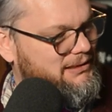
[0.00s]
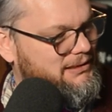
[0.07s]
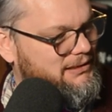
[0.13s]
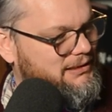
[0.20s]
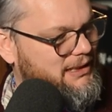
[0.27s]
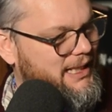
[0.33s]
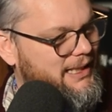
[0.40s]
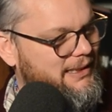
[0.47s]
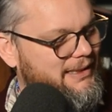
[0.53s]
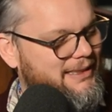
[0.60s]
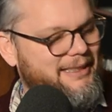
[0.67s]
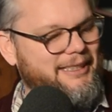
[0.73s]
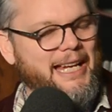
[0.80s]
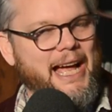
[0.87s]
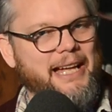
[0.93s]
I
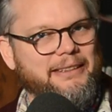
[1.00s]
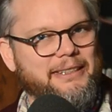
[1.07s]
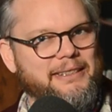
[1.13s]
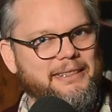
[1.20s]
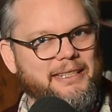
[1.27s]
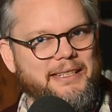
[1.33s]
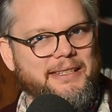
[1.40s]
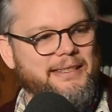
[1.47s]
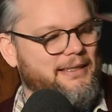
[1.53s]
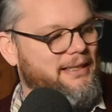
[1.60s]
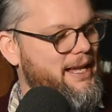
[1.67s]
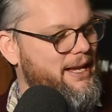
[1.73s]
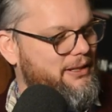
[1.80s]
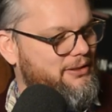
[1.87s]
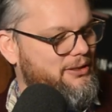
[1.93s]
doubt that this is
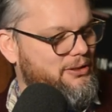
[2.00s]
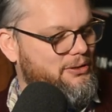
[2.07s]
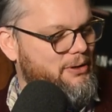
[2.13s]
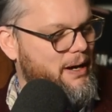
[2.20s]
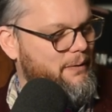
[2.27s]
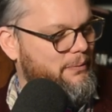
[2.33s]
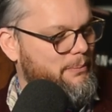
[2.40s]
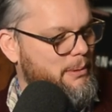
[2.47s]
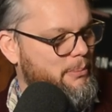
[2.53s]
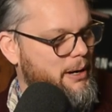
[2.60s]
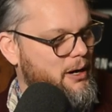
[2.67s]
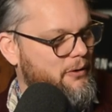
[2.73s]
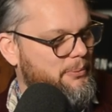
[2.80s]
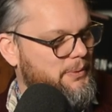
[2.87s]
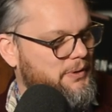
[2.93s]
like straight from the
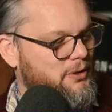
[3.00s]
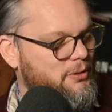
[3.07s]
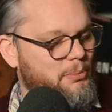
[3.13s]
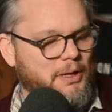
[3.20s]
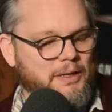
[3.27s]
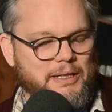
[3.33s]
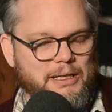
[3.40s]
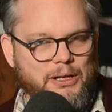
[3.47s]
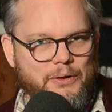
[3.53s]
barrel from the tube because I know the